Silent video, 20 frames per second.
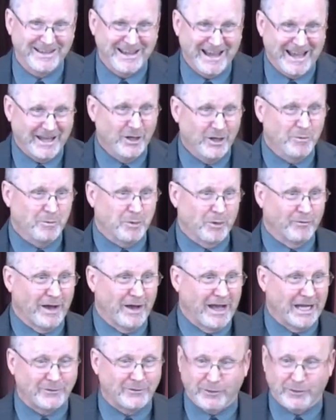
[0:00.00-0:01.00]
and who
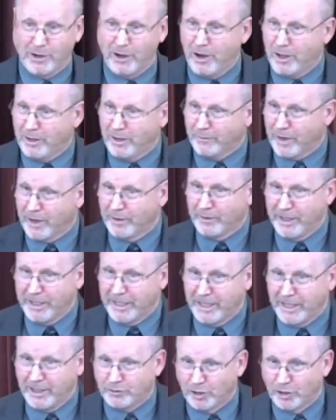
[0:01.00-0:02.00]
provides for all of our
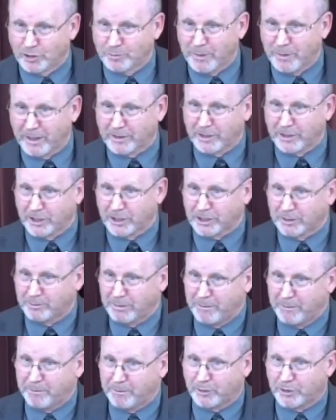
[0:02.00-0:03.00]
needs expects us to
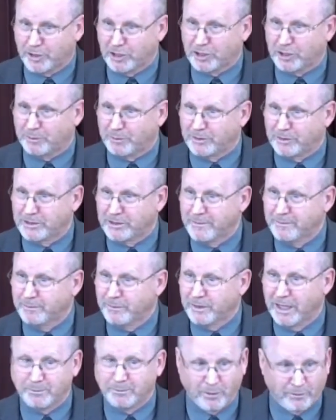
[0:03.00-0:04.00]
be participants
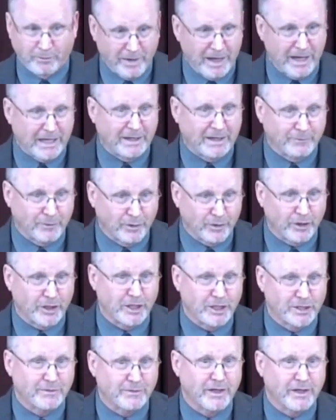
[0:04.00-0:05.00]
in providing for the
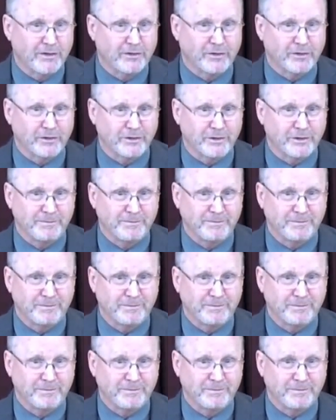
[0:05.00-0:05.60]
needs of others.